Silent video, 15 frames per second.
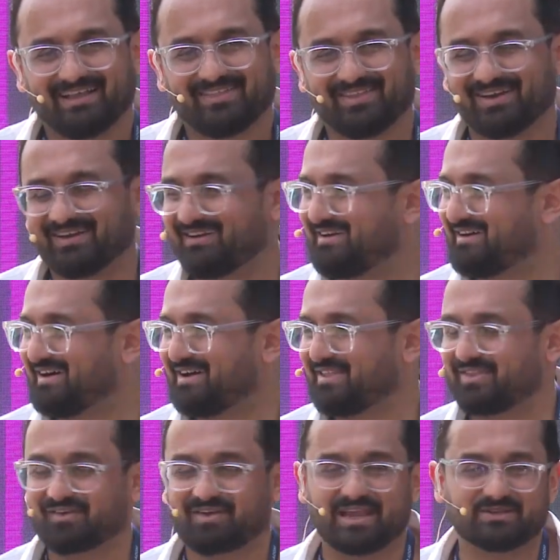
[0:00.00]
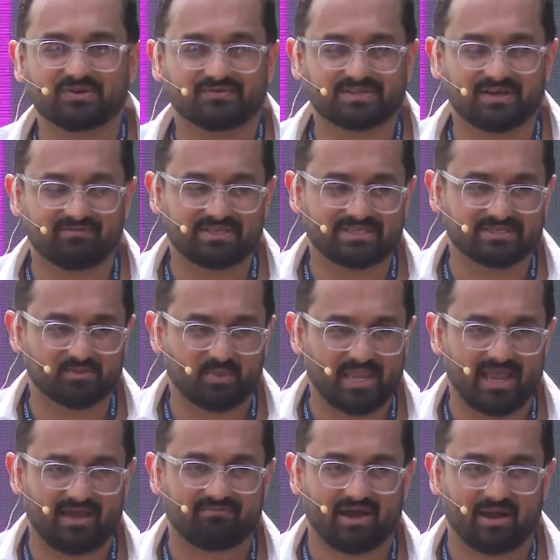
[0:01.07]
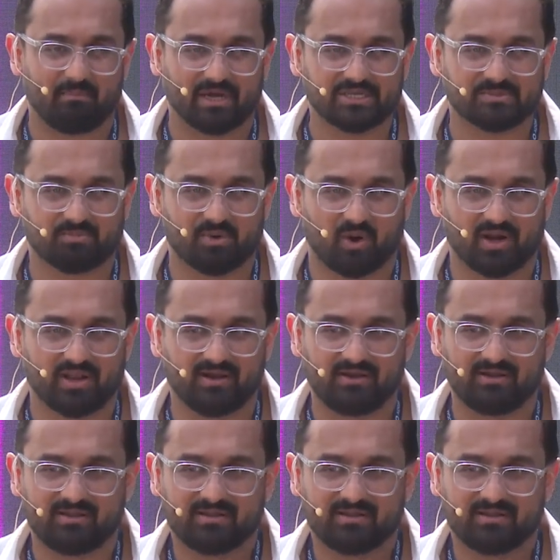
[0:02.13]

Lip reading: The range of services we have are much broader.